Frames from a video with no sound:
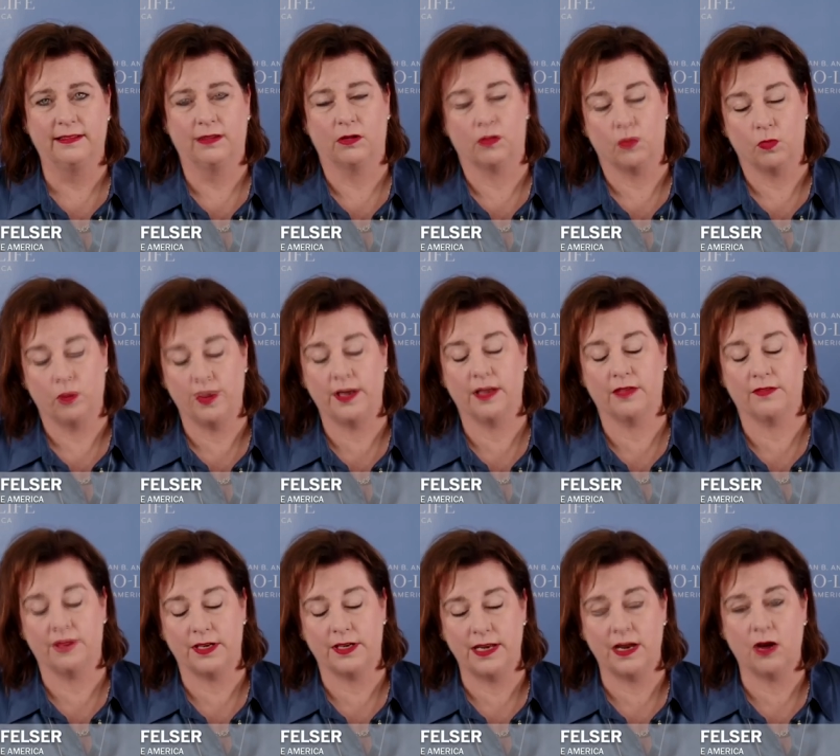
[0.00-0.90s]
or the winning
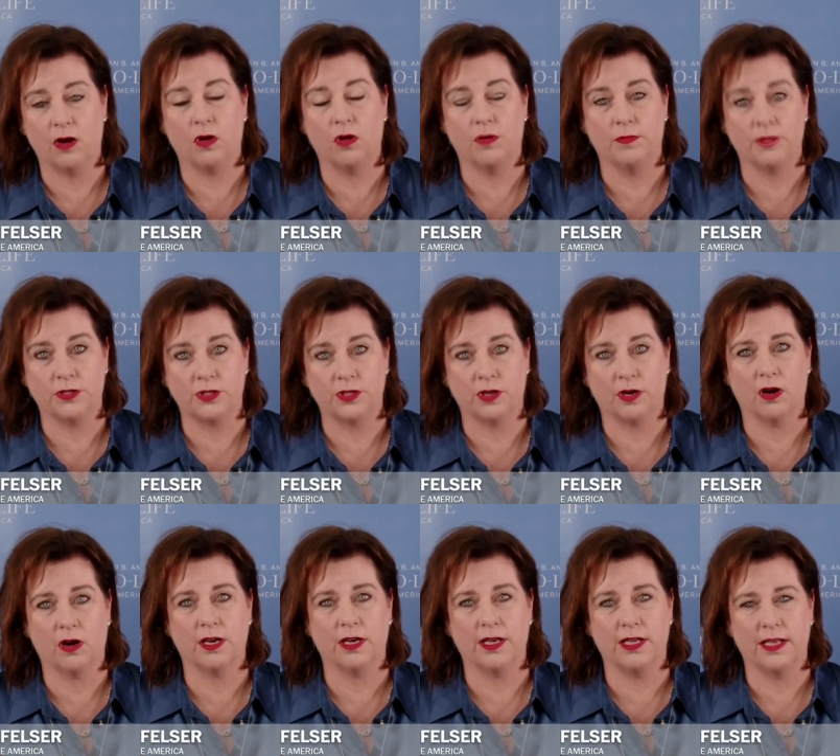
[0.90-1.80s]
of a narrow
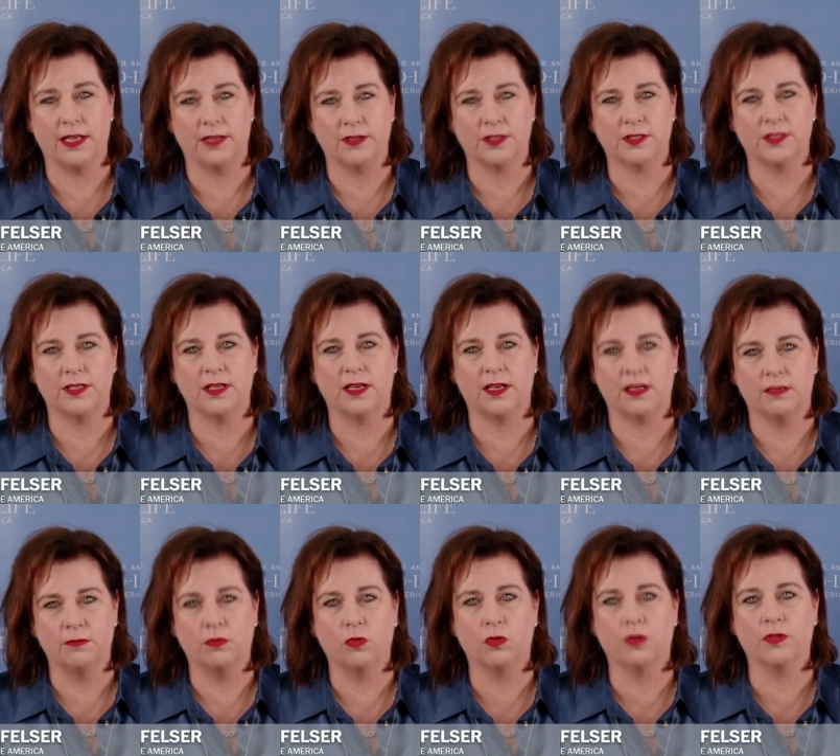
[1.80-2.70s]
majority in the
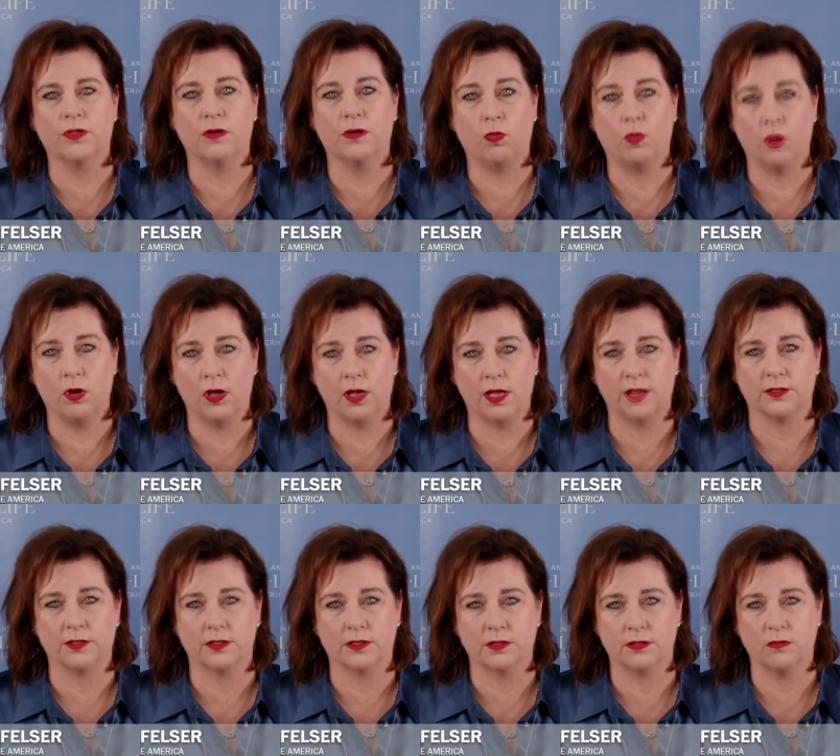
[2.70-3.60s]
Senate more than
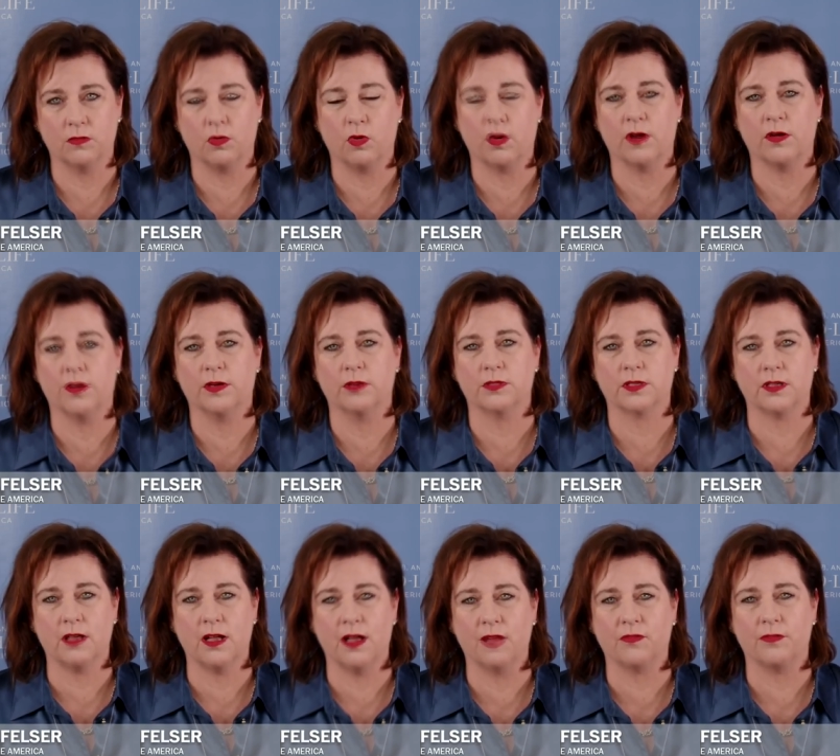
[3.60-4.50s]
once, where there was a
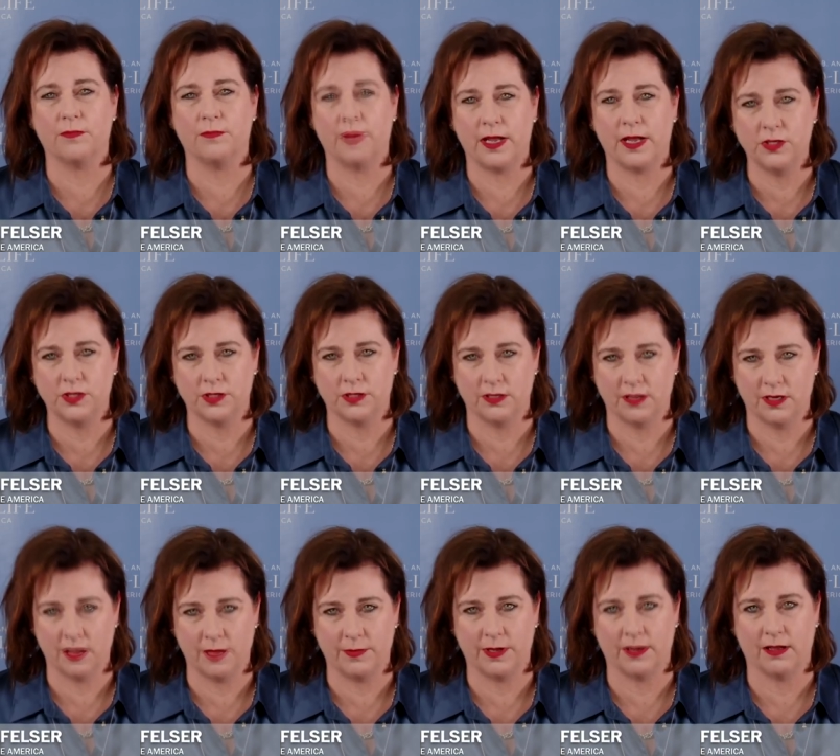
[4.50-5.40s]
confirmation
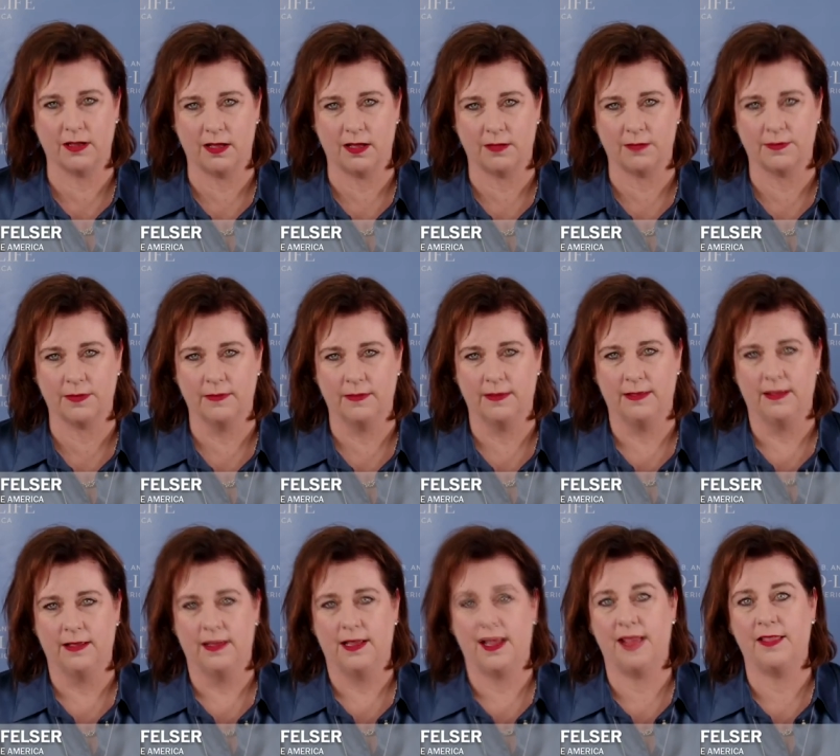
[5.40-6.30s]
coming up,
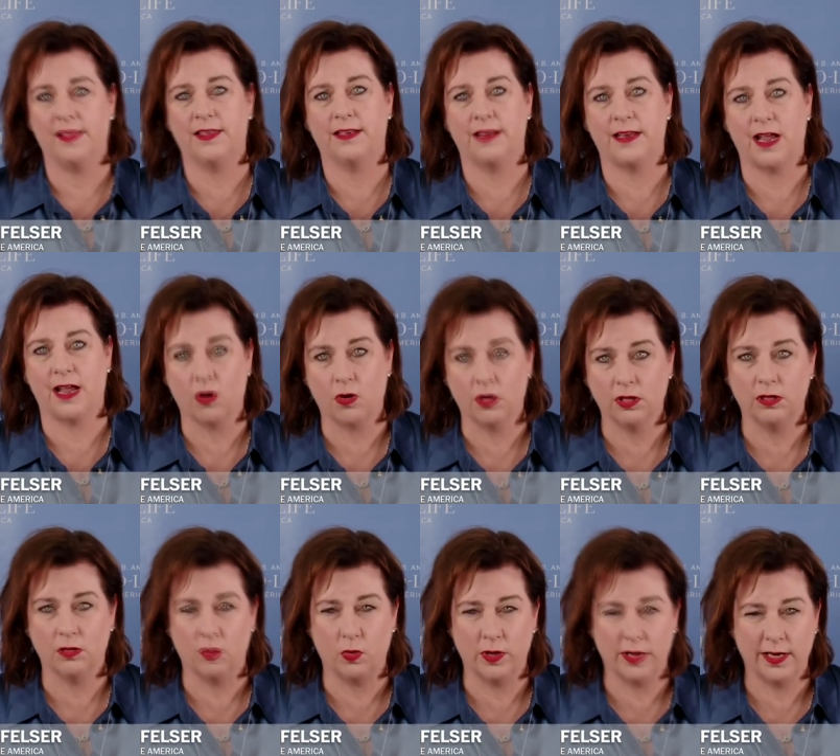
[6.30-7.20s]
and then
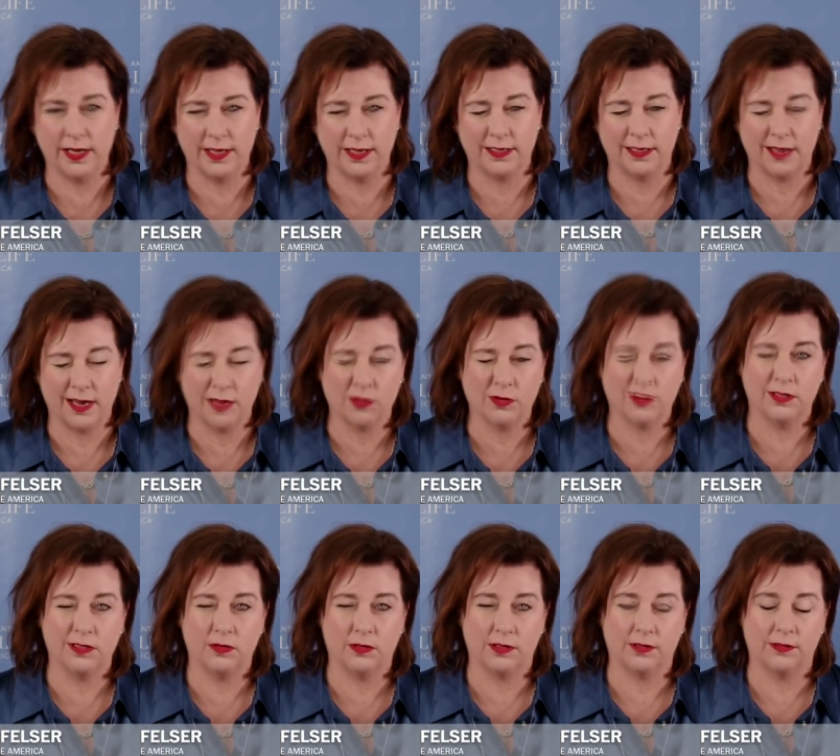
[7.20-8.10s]
narrowly
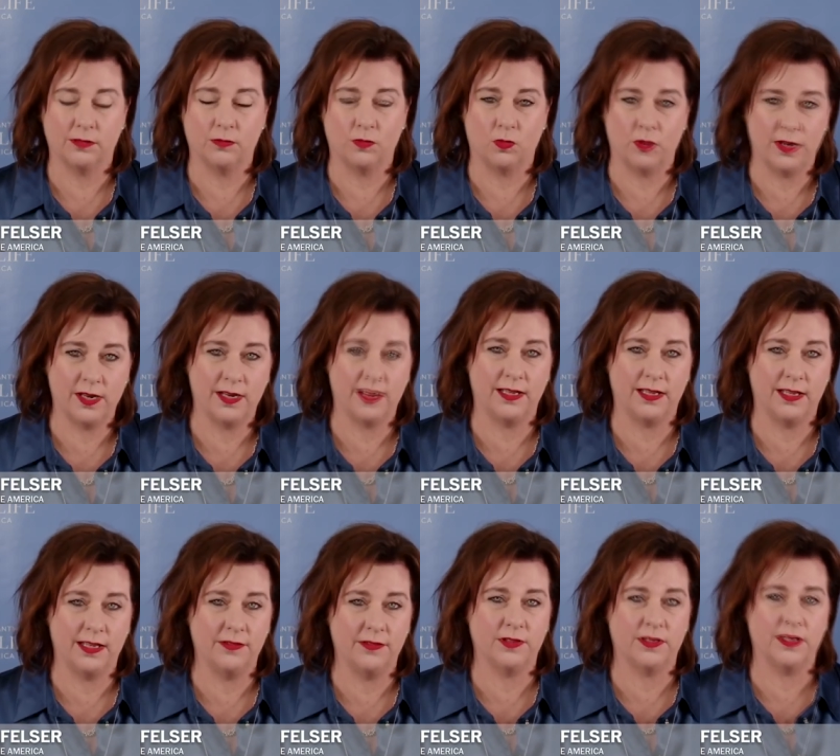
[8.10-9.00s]
winning
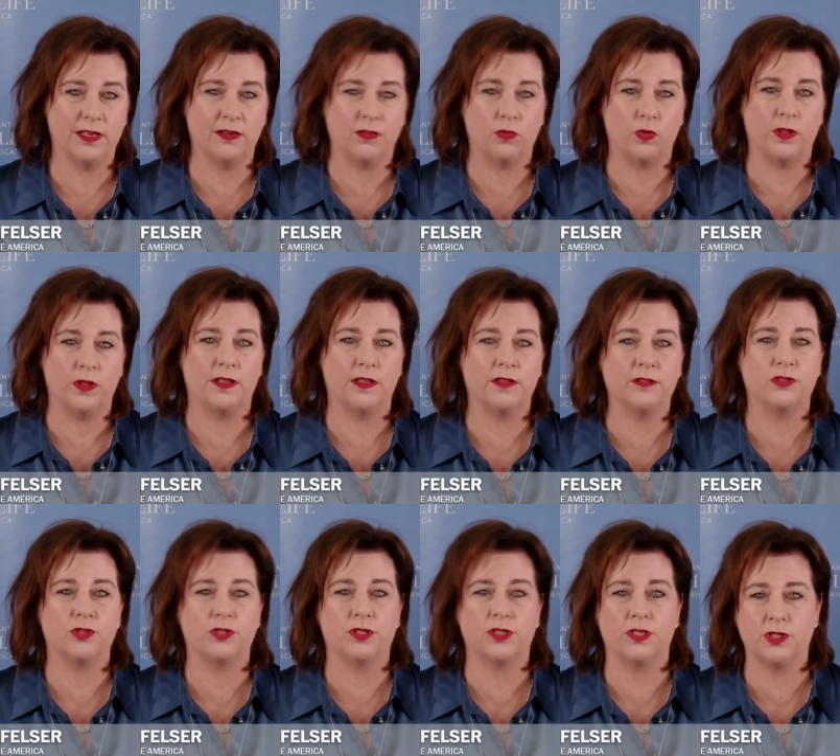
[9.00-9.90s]
even within the
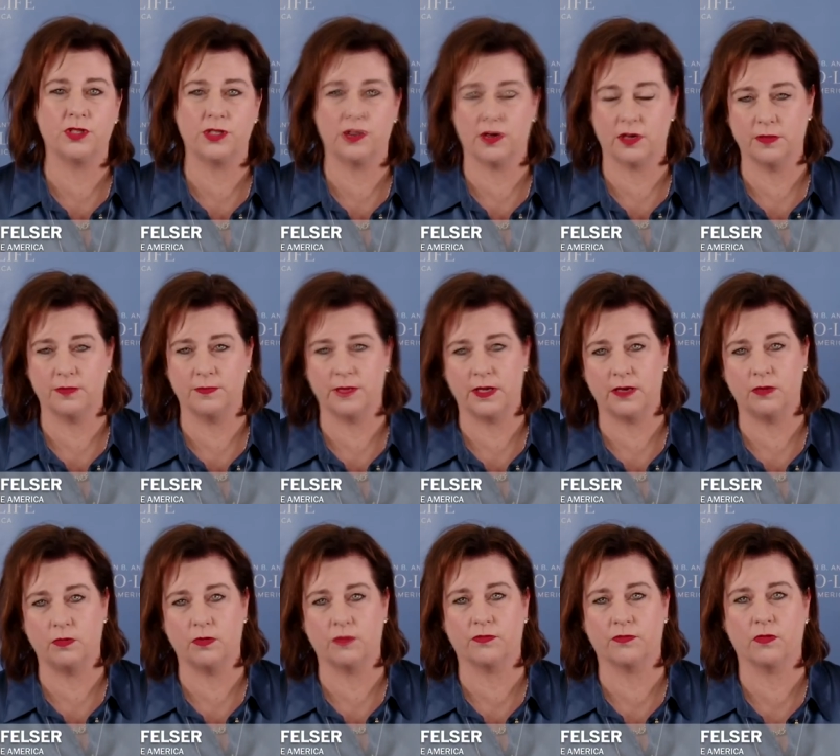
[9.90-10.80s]
Judiciary
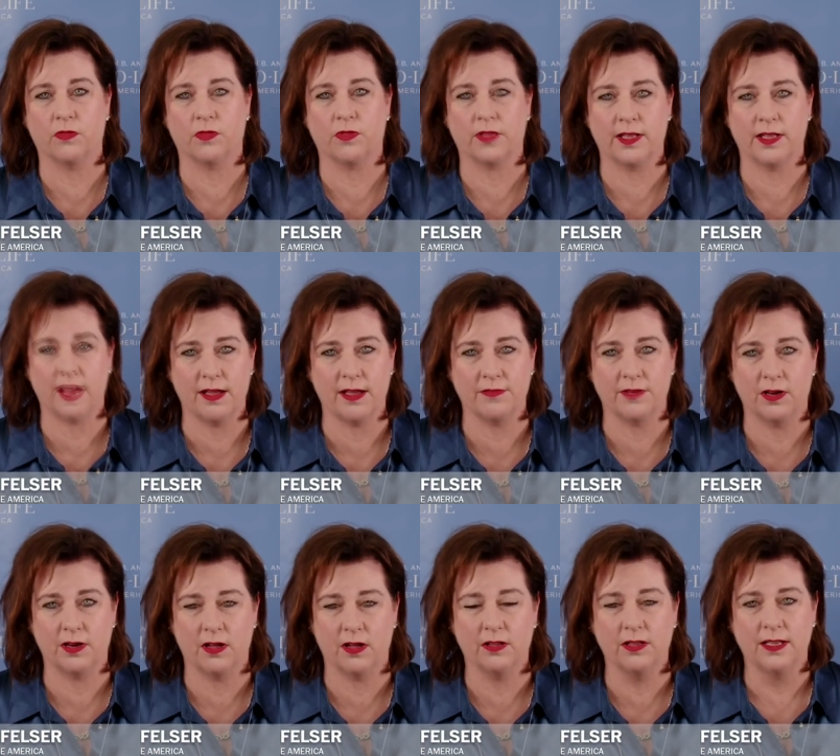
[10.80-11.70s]
Committee for the
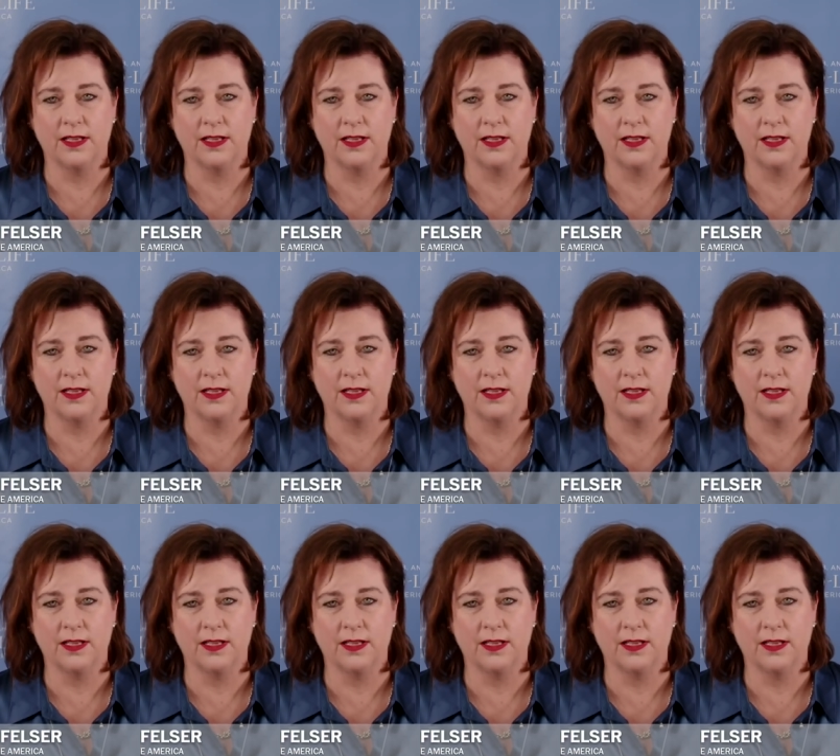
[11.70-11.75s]
Kavanaugh